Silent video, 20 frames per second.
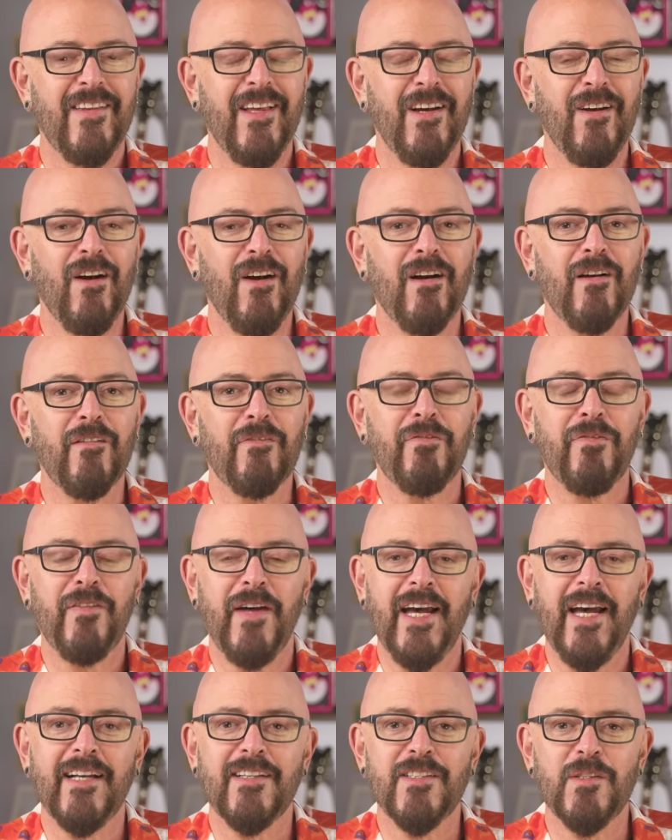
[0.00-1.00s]
There are
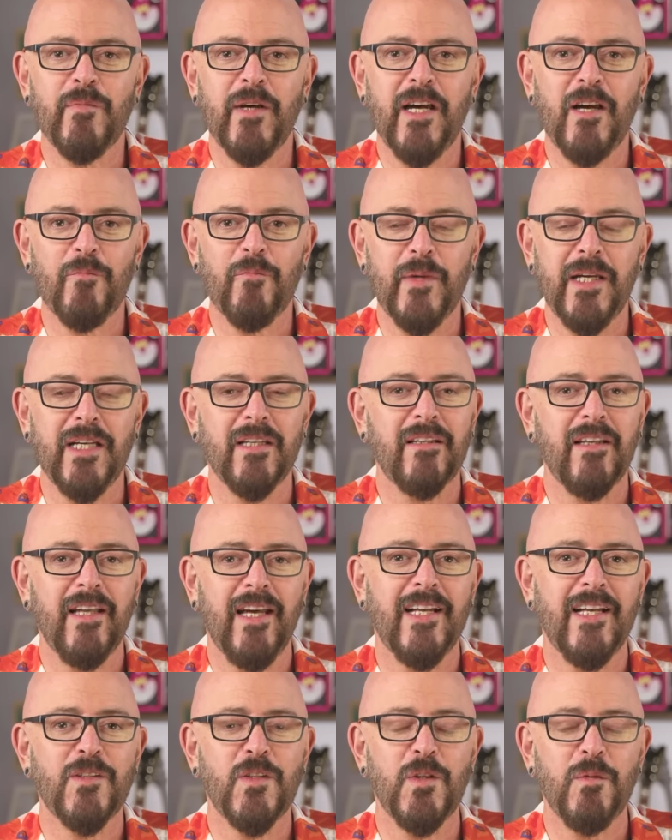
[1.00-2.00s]
facts about male
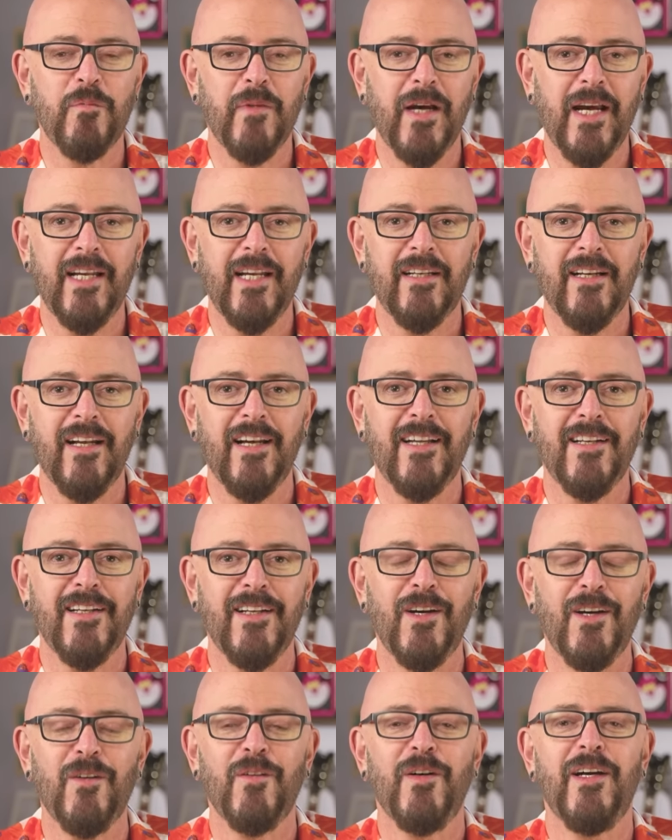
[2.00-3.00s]
cats you might not
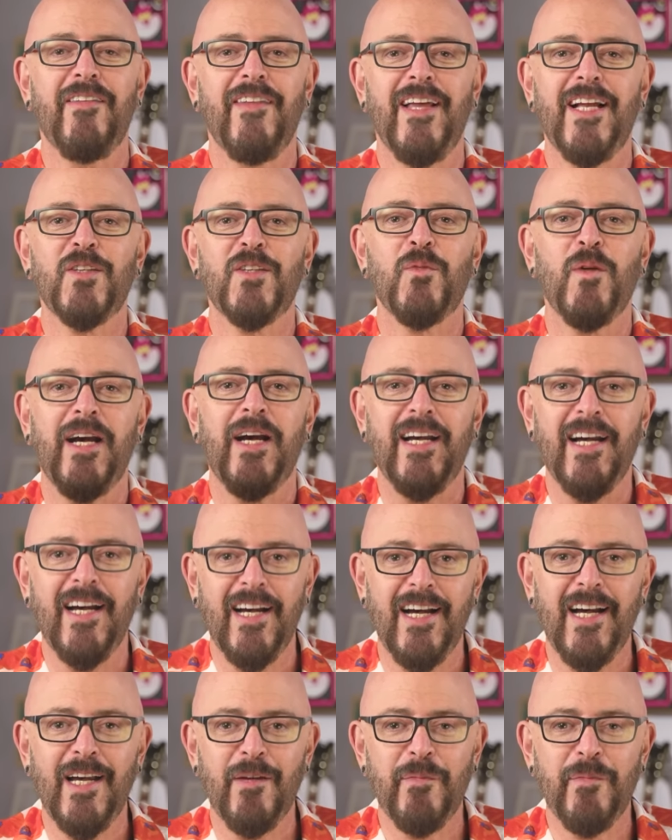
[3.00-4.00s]
know, and that's why
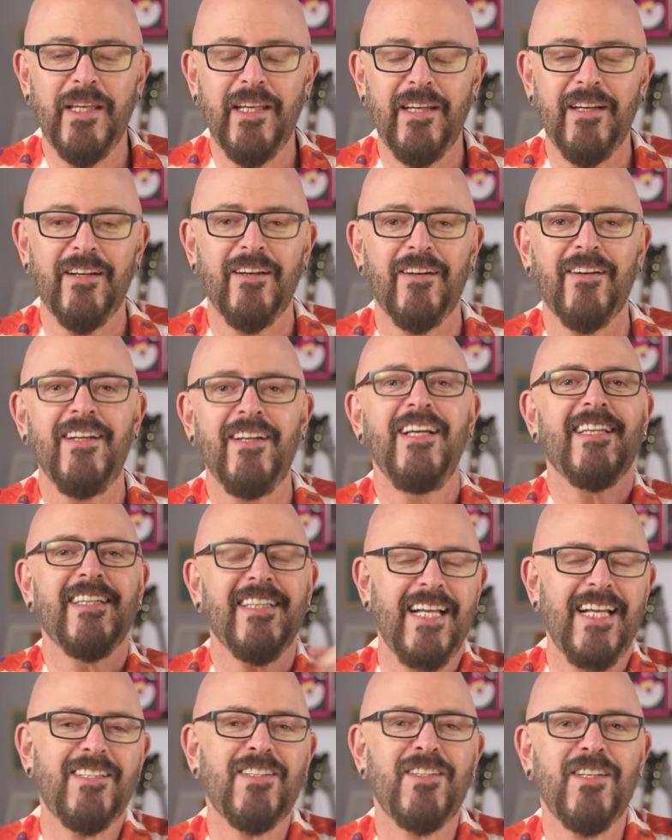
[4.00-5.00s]
I'm here.
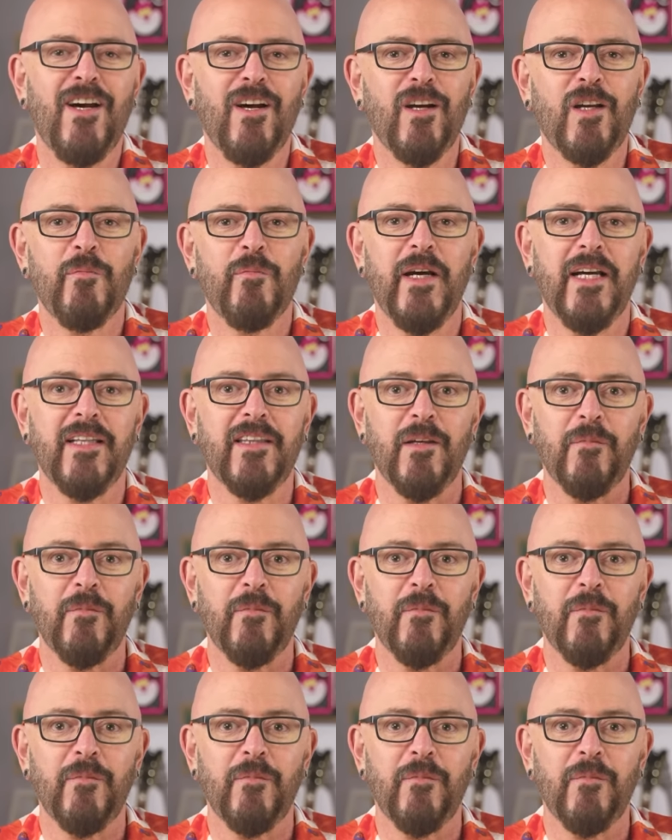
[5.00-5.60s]
Let's talk about